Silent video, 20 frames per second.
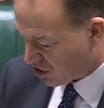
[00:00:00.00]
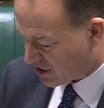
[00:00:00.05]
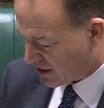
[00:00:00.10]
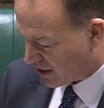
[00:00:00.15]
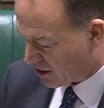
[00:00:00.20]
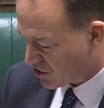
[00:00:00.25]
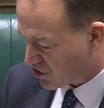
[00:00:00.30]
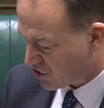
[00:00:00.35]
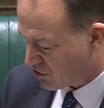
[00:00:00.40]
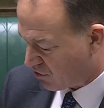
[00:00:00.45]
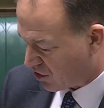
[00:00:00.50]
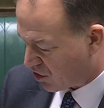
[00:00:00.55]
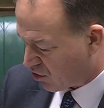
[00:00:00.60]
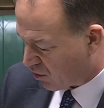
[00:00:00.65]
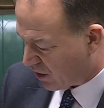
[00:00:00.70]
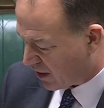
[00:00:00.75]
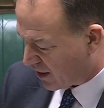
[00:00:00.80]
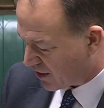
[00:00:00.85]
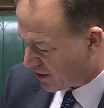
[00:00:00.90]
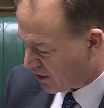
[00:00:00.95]
cocktails
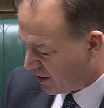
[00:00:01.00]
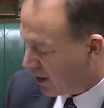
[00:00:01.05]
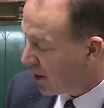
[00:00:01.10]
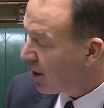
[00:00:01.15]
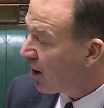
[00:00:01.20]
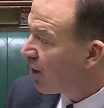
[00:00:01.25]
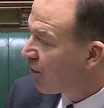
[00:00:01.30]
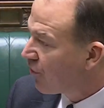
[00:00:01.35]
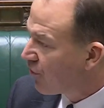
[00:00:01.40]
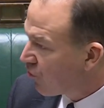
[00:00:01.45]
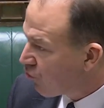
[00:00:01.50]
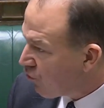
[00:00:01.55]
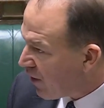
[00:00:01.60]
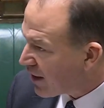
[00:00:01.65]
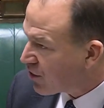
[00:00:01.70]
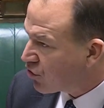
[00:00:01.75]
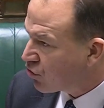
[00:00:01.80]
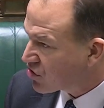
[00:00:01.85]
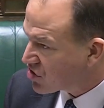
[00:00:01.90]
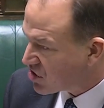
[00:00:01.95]
required, the
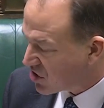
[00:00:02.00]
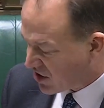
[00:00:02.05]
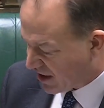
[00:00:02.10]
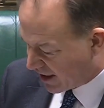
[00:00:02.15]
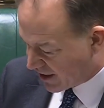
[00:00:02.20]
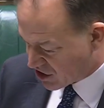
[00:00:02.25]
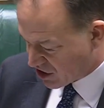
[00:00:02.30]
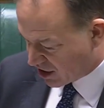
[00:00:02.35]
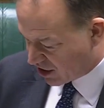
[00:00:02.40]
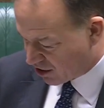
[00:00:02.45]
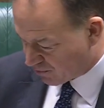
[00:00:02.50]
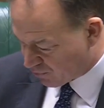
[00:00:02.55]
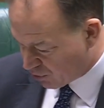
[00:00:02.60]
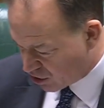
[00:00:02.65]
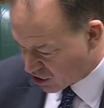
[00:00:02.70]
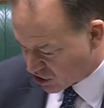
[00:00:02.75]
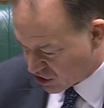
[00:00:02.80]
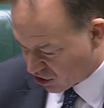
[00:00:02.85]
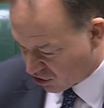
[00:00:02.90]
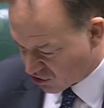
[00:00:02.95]
record to date and the
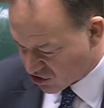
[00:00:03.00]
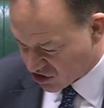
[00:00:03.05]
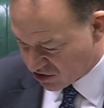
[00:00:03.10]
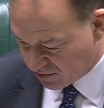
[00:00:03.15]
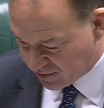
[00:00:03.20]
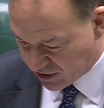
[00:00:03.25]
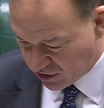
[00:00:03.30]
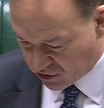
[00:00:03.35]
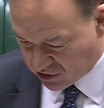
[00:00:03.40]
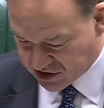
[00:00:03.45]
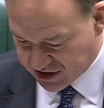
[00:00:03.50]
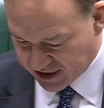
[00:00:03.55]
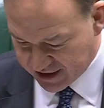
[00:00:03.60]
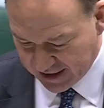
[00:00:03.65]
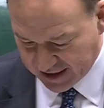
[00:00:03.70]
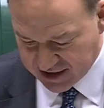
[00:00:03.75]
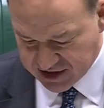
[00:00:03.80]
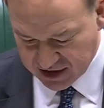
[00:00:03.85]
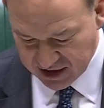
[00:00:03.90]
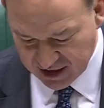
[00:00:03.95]
protocols to be used
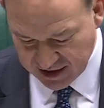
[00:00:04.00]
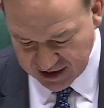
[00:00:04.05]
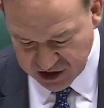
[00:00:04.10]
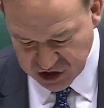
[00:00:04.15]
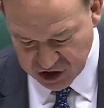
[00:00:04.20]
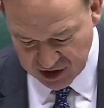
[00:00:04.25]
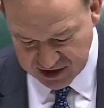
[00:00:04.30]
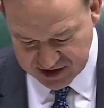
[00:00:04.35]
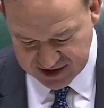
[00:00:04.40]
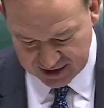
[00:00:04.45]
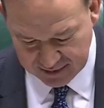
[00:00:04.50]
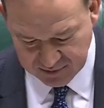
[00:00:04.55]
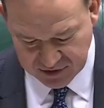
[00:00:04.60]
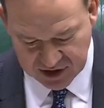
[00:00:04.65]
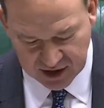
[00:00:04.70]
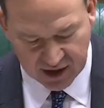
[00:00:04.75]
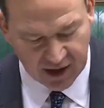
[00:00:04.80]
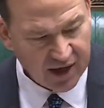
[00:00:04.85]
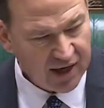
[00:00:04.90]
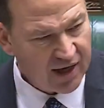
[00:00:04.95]
in case an initial
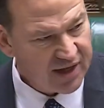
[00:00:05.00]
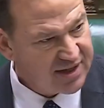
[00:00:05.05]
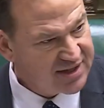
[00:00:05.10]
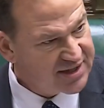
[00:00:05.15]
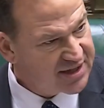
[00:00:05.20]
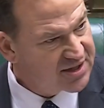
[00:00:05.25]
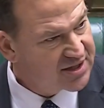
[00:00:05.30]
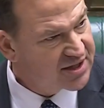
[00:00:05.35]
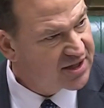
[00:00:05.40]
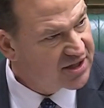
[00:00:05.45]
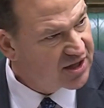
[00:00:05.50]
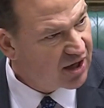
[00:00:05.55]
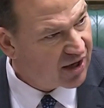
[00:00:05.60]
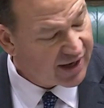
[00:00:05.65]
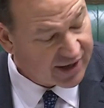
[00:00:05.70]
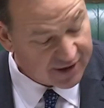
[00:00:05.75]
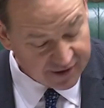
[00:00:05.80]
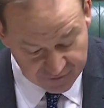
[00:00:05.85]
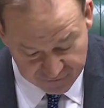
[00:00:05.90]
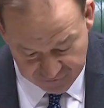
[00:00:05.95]
attempt at assisted
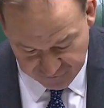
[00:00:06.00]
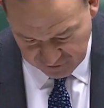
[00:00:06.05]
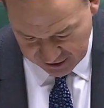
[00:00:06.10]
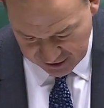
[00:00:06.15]
dying